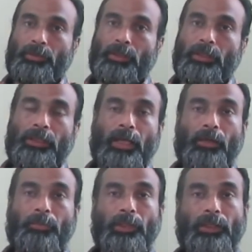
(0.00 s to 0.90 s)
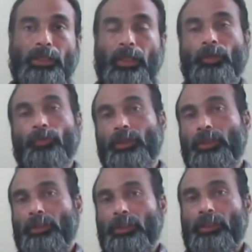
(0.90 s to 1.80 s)
It can be
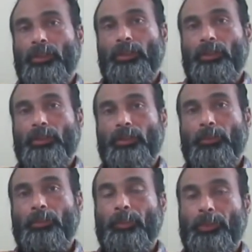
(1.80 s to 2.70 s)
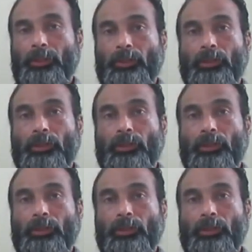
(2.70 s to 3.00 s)
anywhere in the memory,